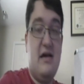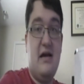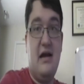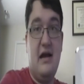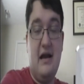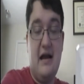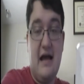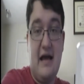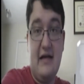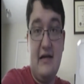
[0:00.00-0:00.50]

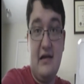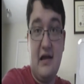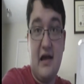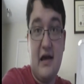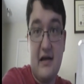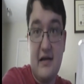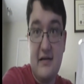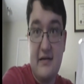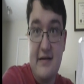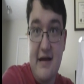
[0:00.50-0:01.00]
It acts
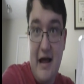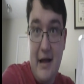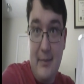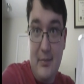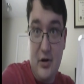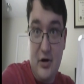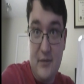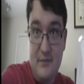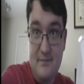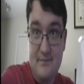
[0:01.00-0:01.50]
like a
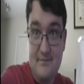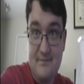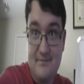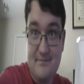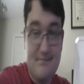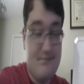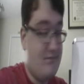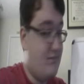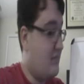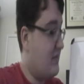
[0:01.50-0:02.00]
stopper.
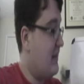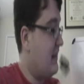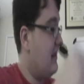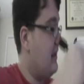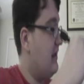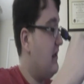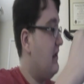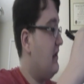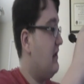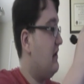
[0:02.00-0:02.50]

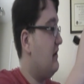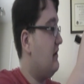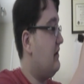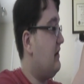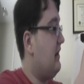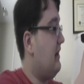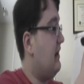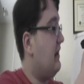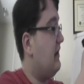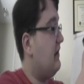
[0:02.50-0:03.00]

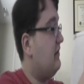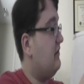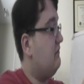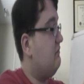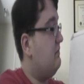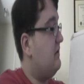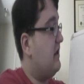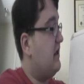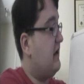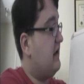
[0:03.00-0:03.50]
And
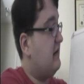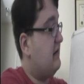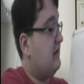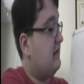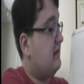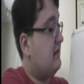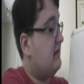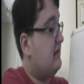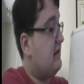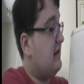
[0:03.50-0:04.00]
because
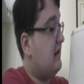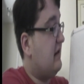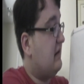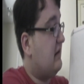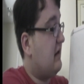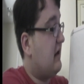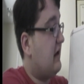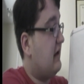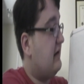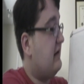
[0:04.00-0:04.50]
it's
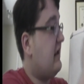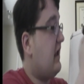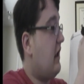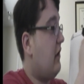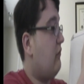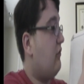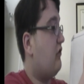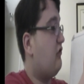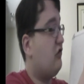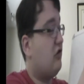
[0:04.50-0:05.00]
inclined
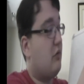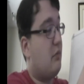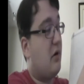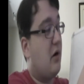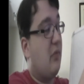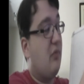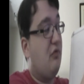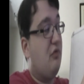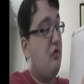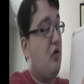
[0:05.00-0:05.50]
downwards, the
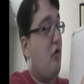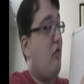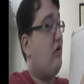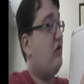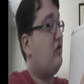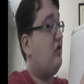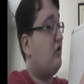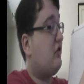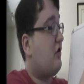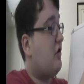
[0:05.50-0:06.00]
marble will
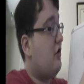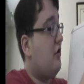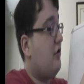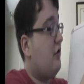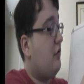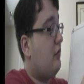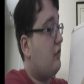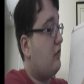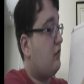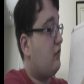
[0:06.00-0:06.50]
always just
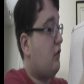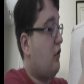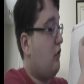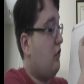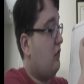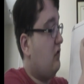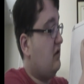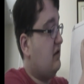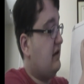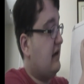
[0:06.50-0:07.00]

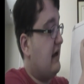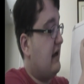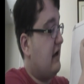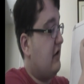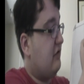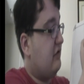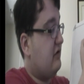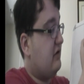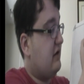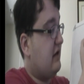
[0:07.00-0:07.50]
roll
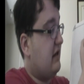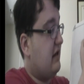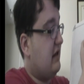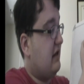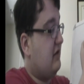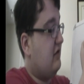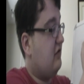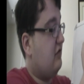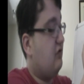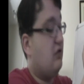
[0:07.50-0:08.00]
down
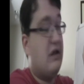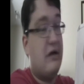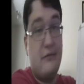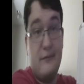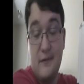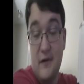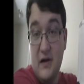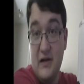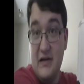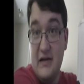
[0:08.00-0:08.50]
into the
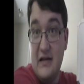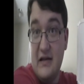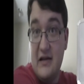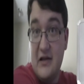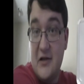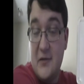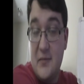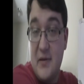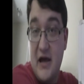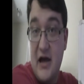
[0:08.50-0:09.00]
front of the
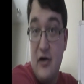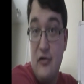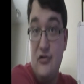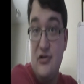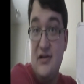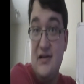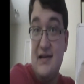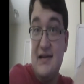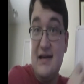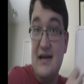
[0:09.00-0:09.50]

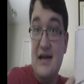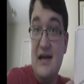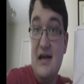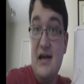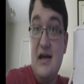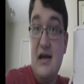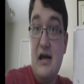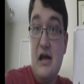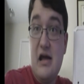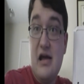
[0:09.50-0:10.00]
spout
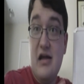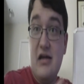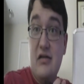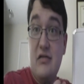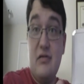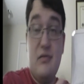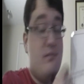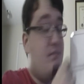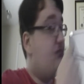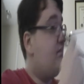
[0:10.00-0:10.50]

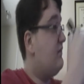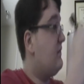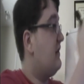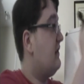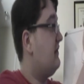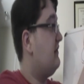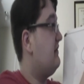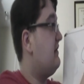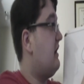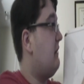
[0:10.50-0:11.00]
and
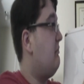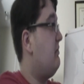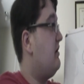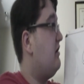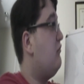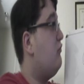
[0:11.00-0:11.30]
stop any